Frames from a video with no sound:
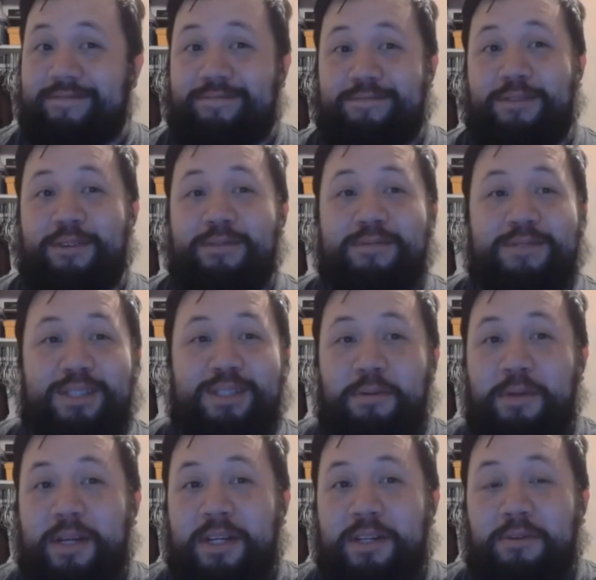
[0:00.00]
We'll see what
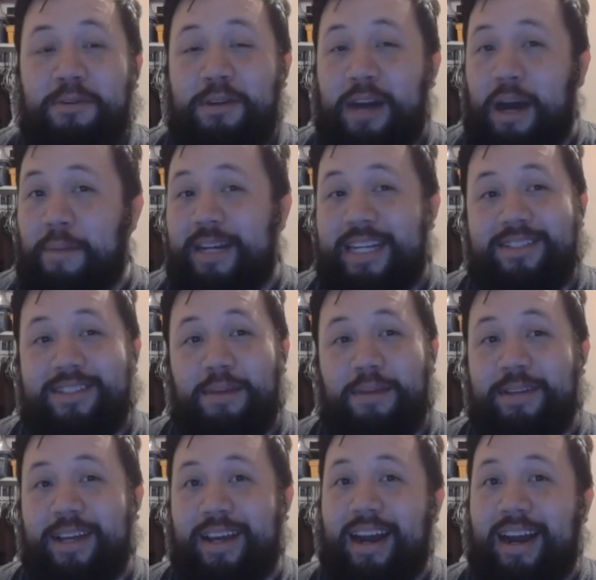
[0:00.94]
we can do. Nominate
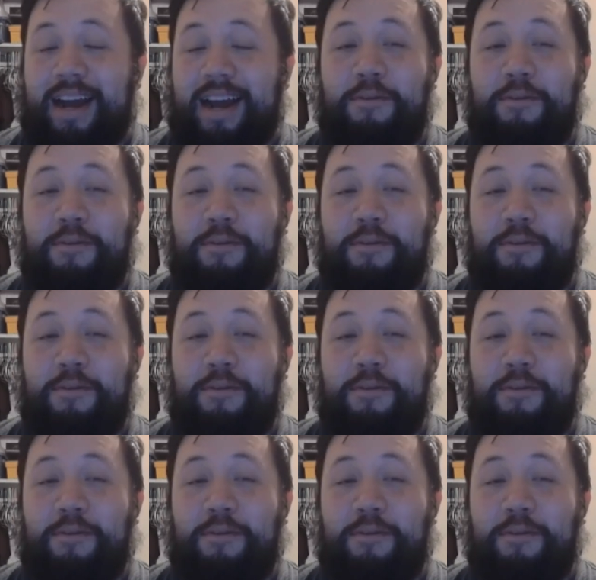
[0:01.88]
something and I